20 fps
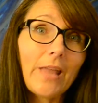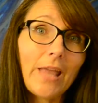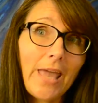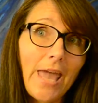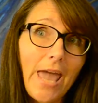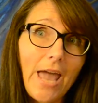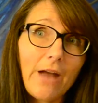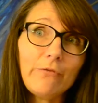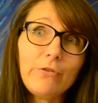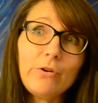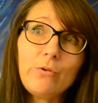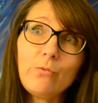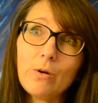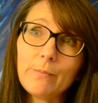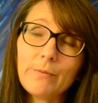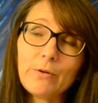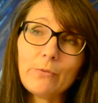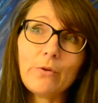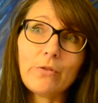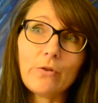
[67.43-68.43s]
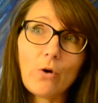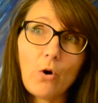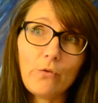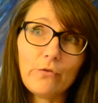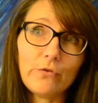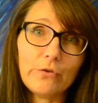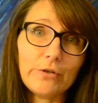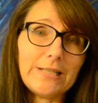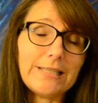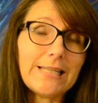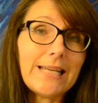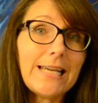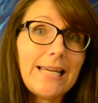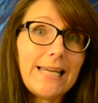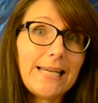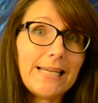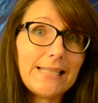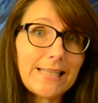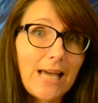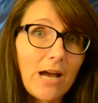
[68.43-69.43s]
Every woman with ovaries
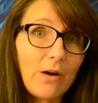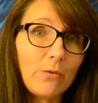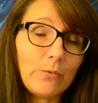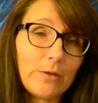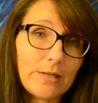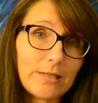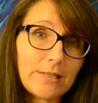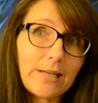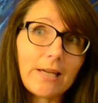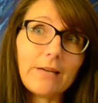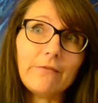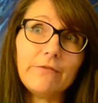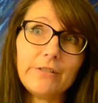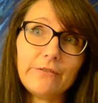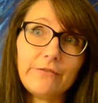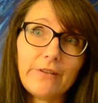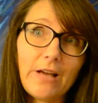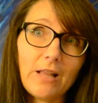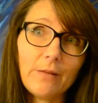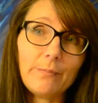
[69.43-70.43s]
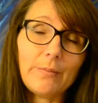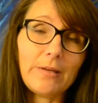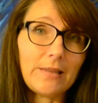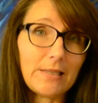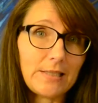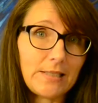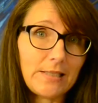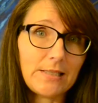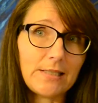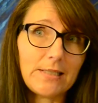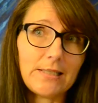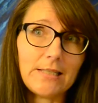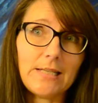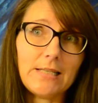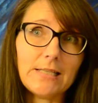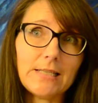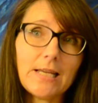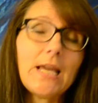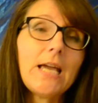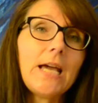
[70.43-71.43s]
is at risk of developing this disease.
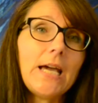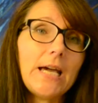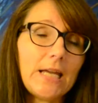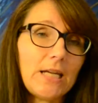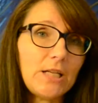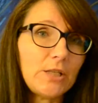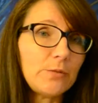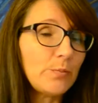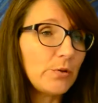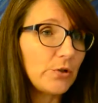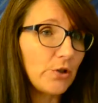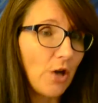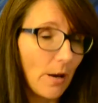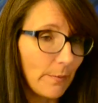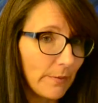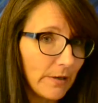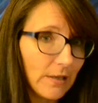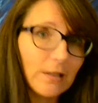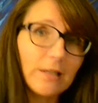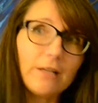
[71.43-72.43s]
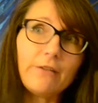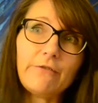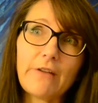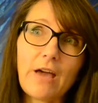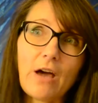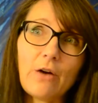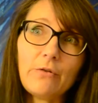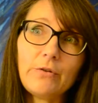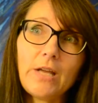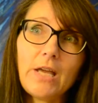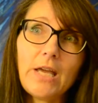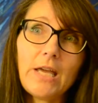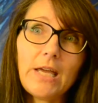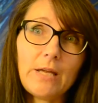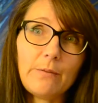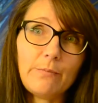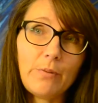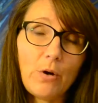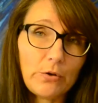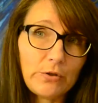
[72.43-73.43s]
It is predominantly found in
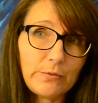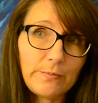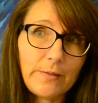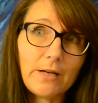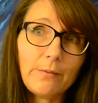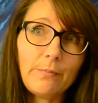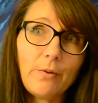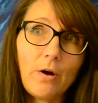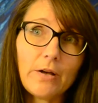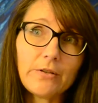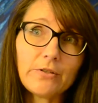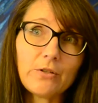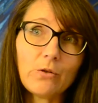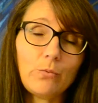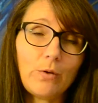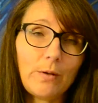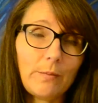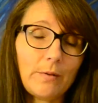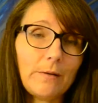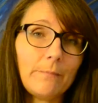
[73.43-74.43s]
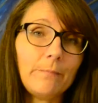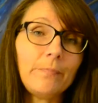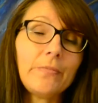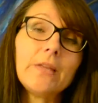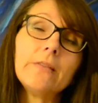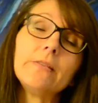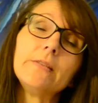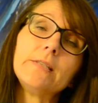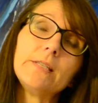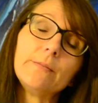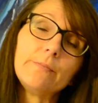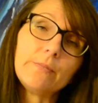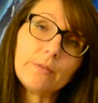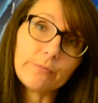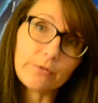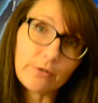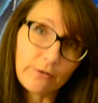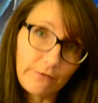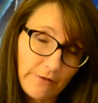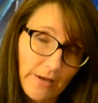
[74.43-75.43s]
postmenopausal women. The symptoms
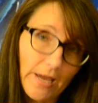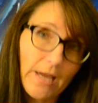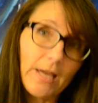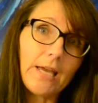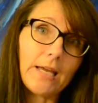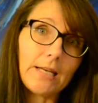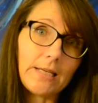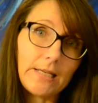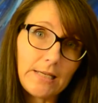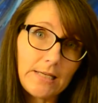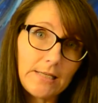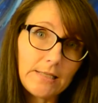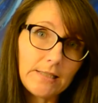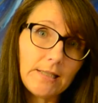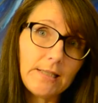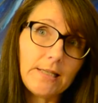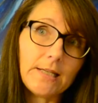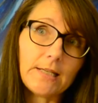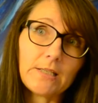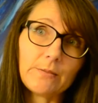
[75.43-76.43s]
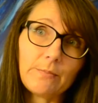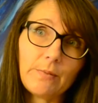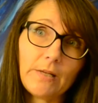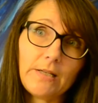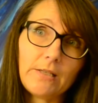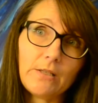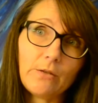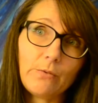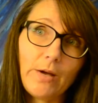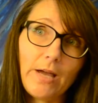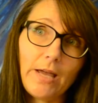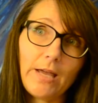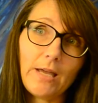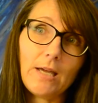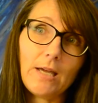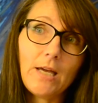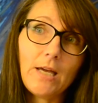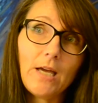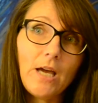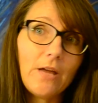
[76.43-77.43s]
are vague and easily explained away.
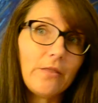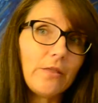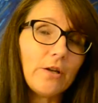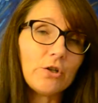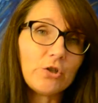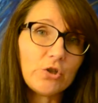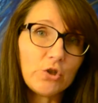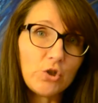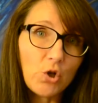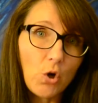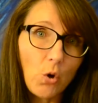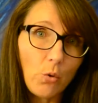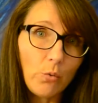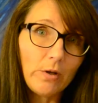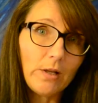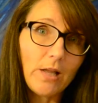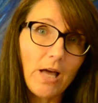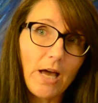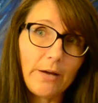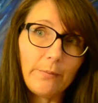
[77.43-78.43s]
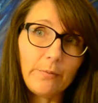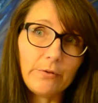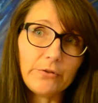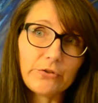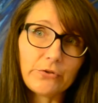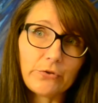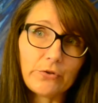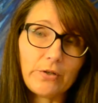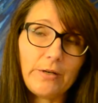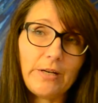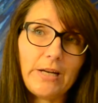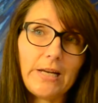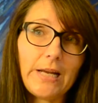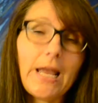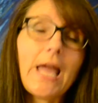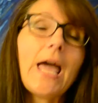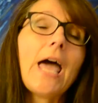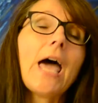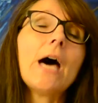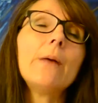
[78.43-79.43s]
There is no reliable screening,
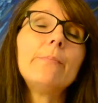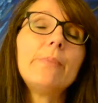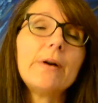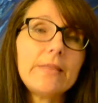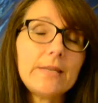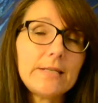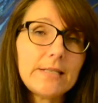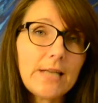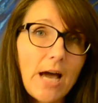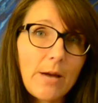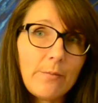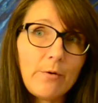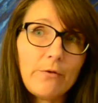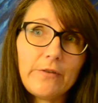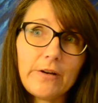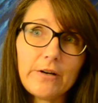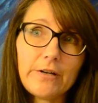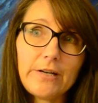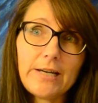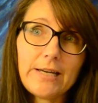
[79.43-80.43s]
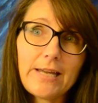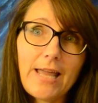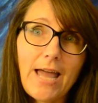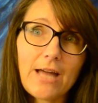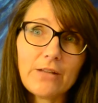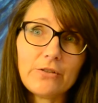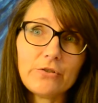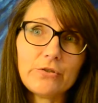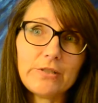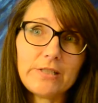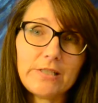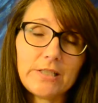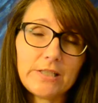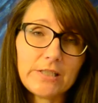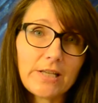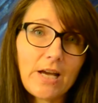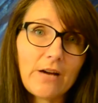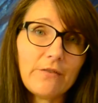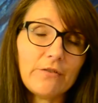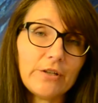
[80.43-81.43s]
and by the time ovarian cancer is
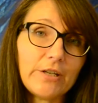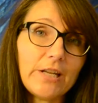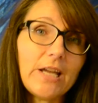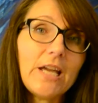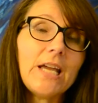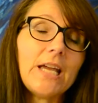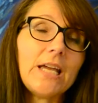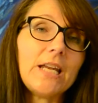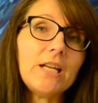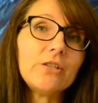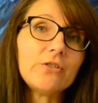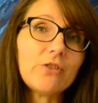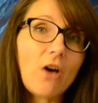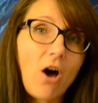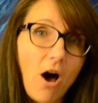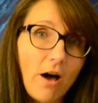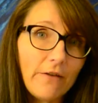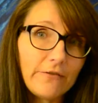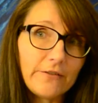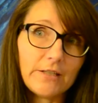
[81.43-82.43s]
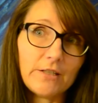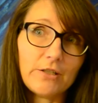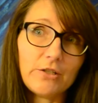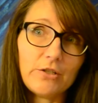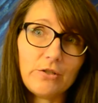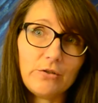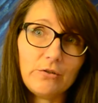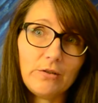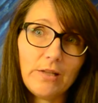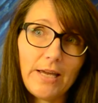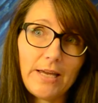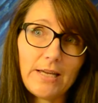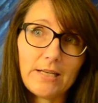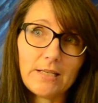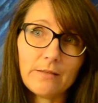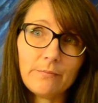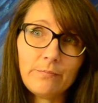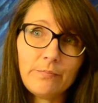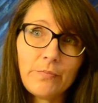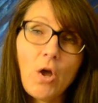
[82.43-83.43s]
discovered, it is often too late.
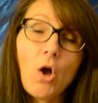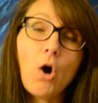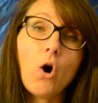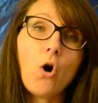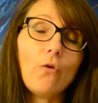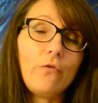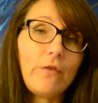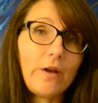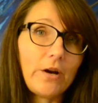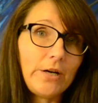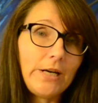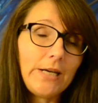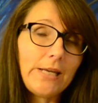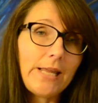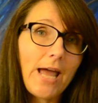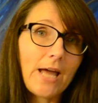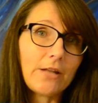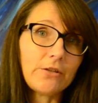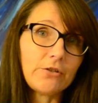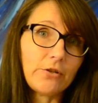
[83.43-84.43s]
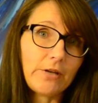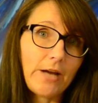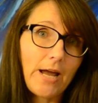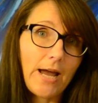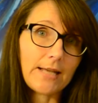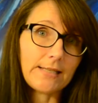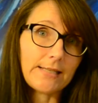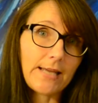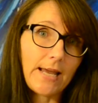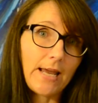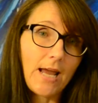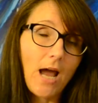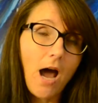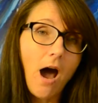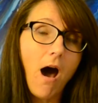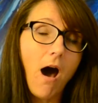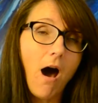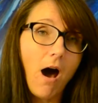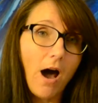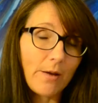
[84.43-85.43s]
Ovarian cancer has a
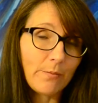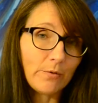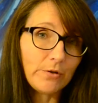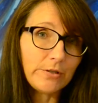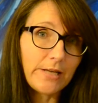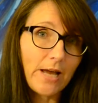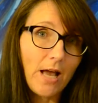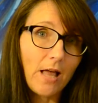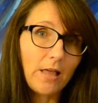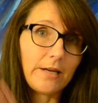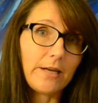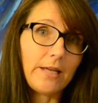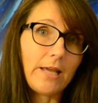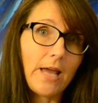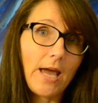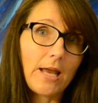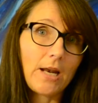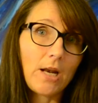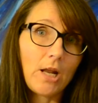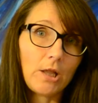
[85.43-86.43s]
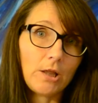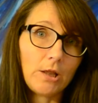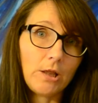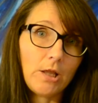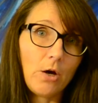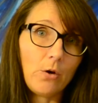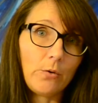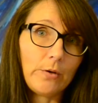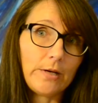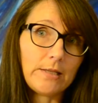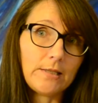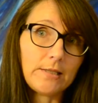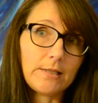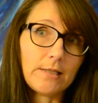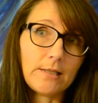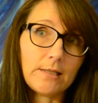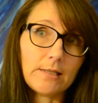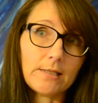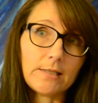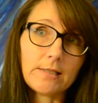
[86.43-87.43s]
high mortality and low
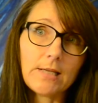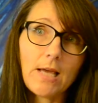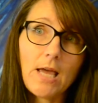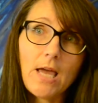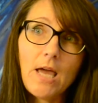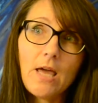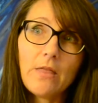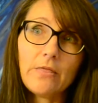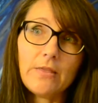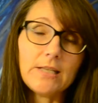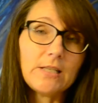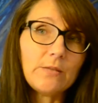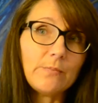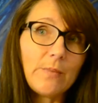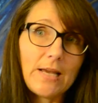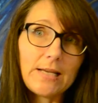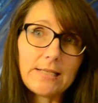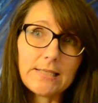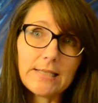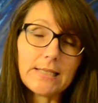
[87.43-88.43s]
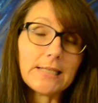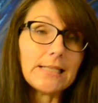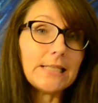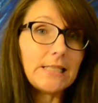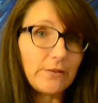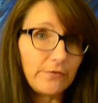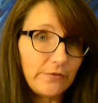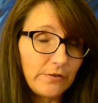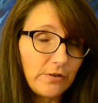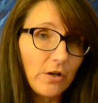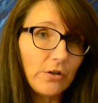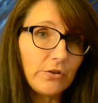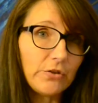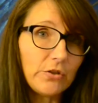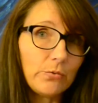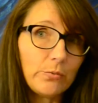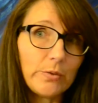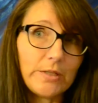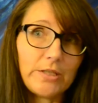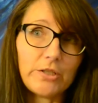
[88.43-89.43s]
incidence. This makes it difficult to
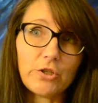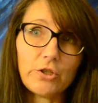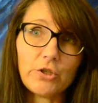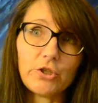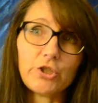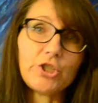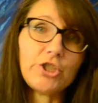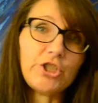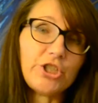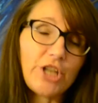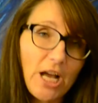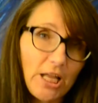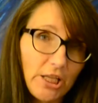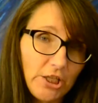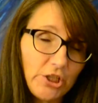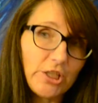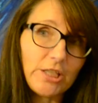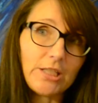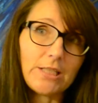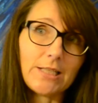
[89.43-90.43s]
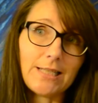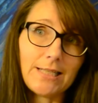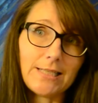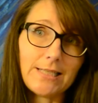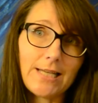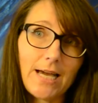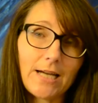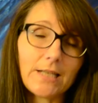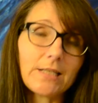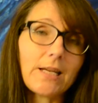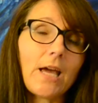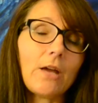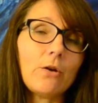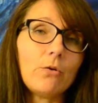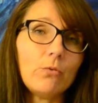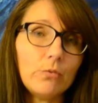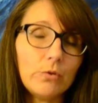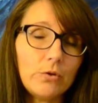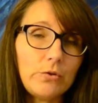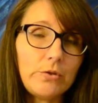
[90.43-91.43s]
research, challenging to detect, and
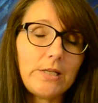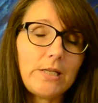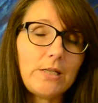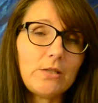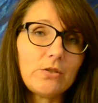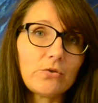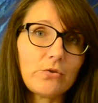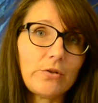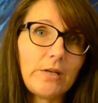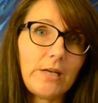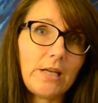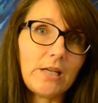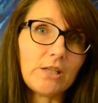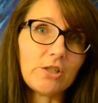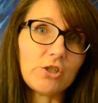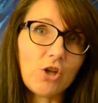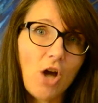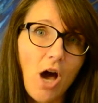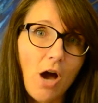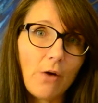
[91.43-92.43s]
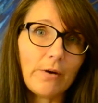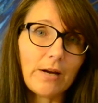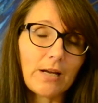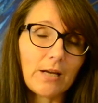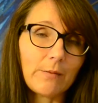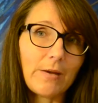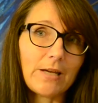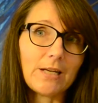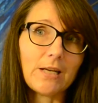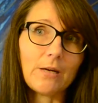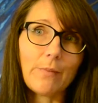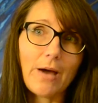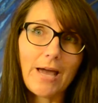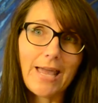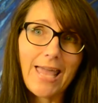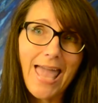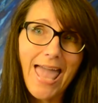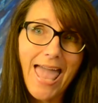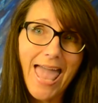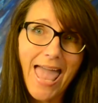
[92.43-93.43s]
routine screening is not recommended by
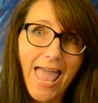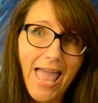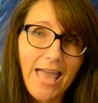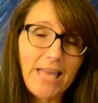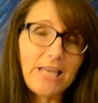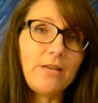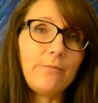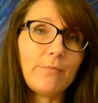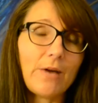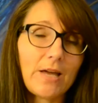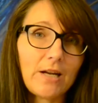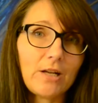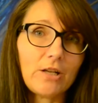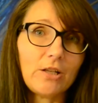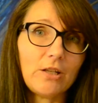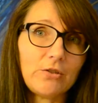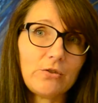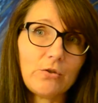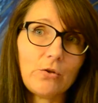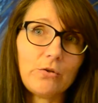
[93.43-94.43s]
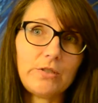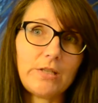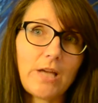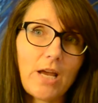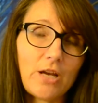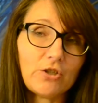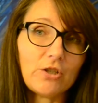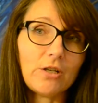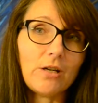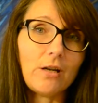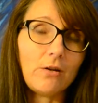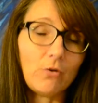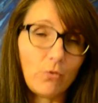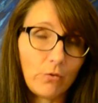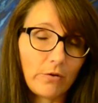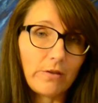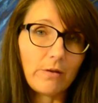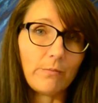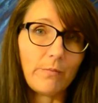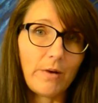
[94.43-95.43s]
any medical association in
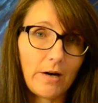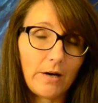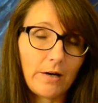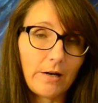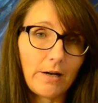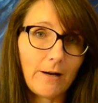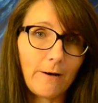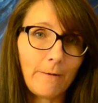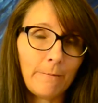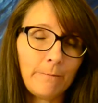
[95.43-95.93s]
North America.